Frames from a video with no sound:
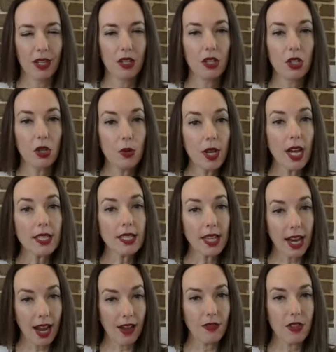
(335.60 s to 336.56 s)
So yes,
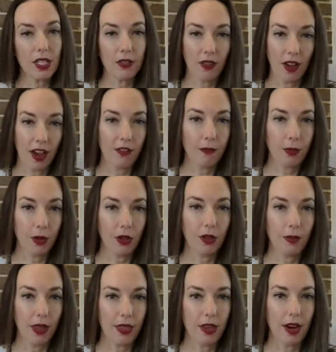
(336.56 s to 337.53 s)
I have this
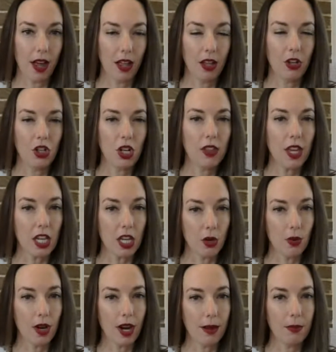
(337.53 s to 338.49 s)
5-pillar methodology that
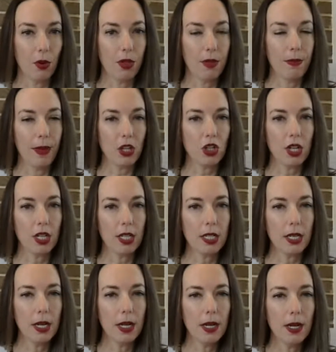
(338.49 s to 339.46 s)
you and I both
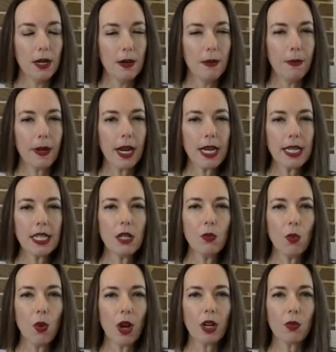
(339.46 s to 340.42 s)
mentioned, but I
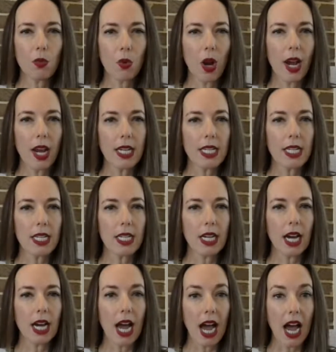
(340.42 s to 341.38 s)
didn't want to write
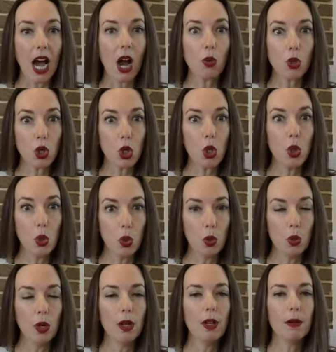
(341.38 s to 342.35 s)
a
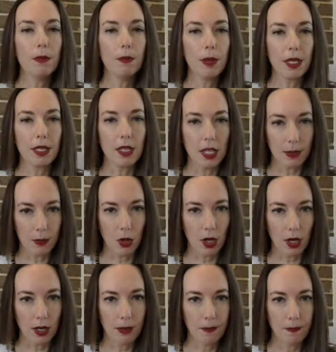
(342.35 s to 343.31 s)
how-to business
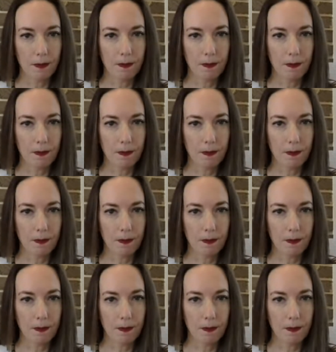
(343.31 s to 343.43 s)
book.